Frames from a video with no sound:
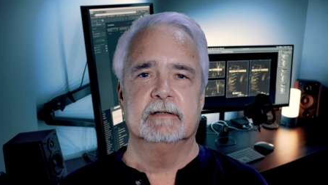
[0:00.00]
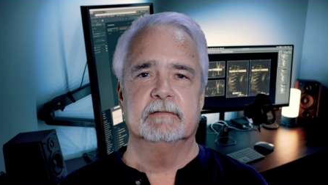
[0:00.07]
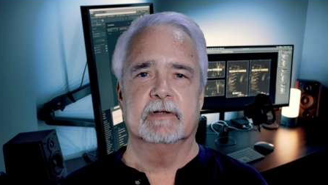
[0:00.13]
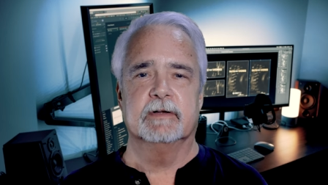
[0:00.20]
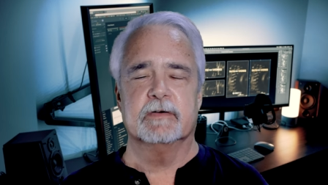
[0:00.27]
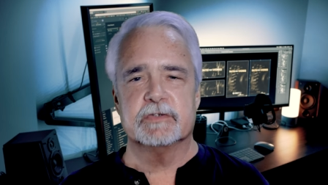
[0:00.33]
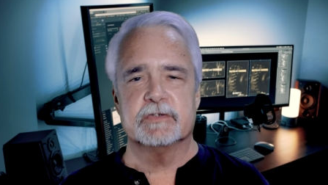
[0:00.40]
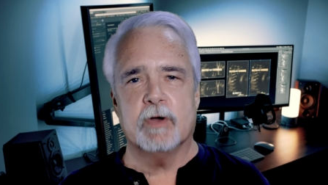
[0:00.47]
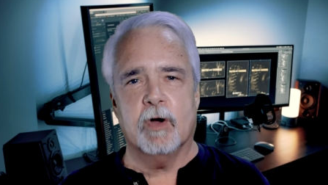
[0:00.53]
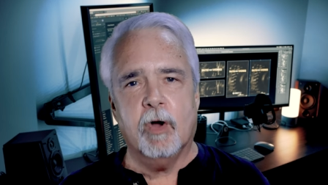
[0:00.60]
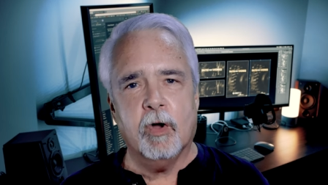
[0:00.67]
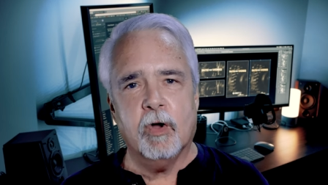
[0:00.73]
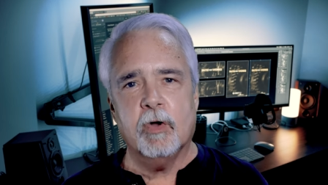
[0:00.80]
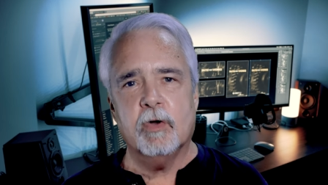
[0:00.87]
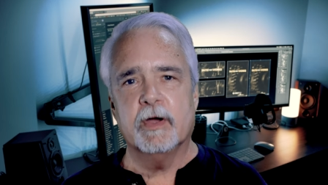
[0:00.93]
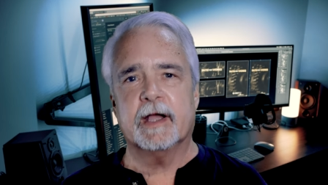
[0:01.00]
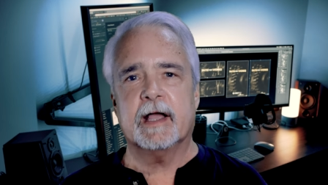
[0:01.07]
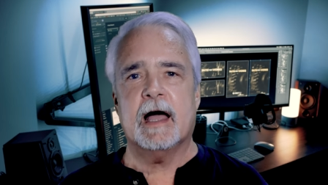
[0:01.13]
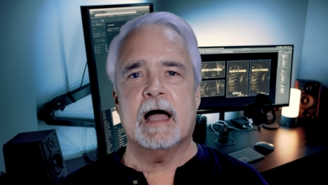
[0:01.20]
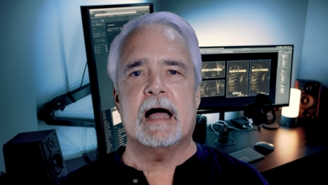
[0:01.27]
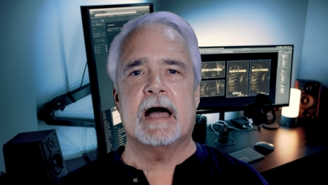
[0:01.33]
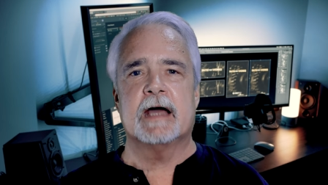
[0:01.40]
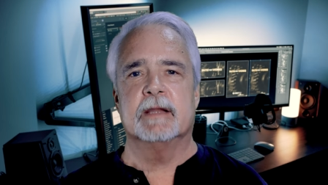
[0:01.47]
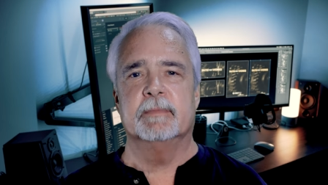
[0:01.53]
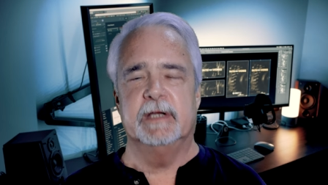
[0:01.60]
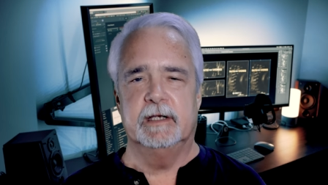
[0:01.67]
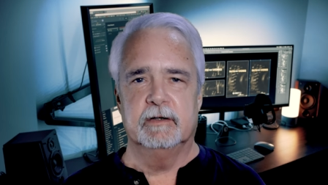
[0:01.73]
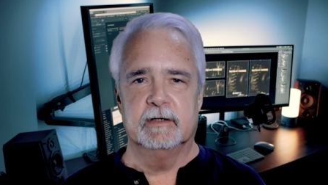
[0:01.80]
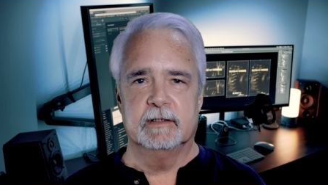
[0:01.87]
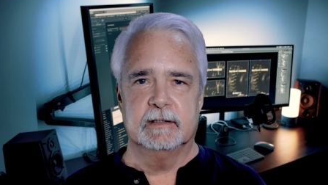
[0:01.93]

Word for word: that there's a whole economy